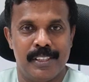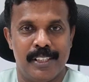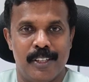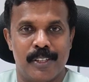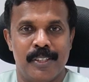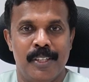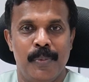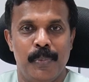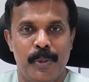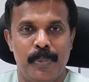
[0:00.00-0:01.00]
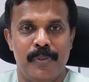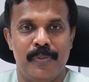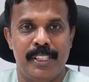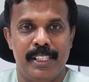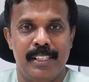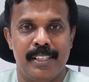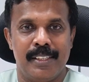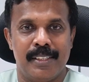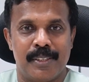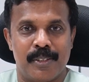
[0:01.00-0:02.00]
or people within
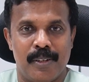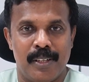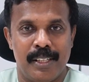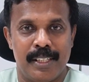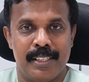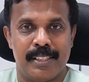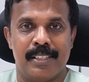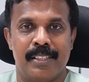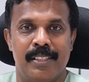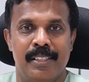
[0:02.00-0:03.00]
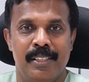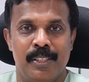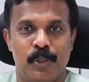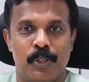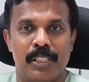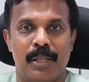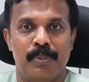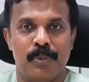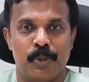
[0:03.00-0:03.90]
tolerance to some